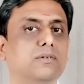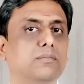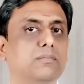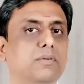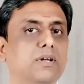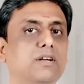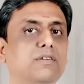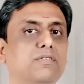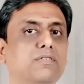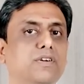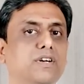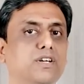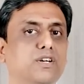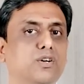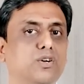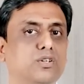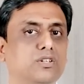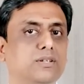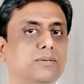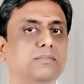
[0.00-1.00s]
benefit
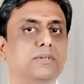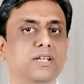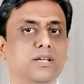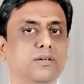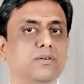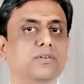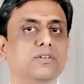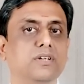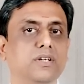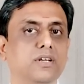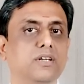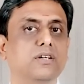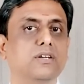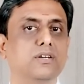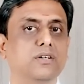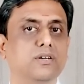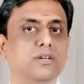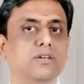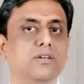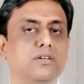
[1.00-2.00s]
or something
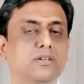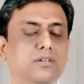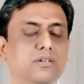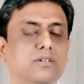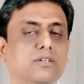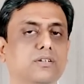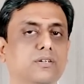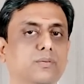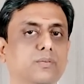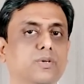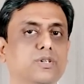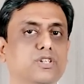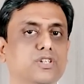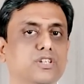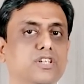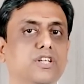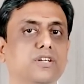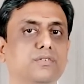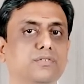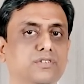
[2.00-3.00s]
which
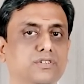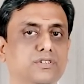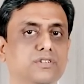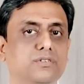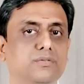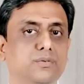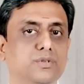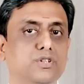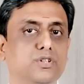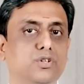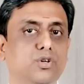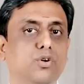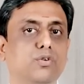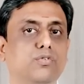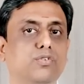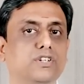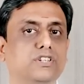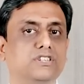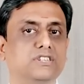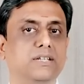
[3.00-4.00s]
it gives, which it
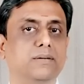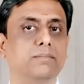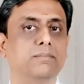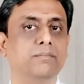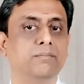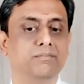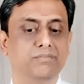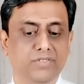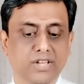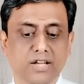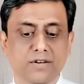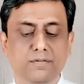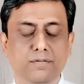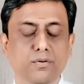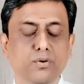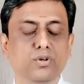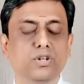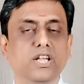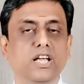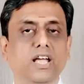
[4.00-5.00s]
offers them.
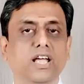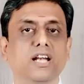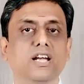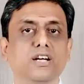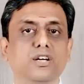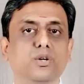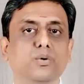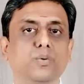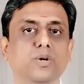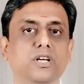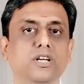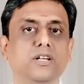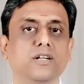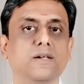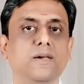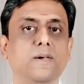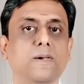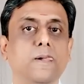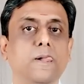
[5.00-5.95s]
Therefore they get into it.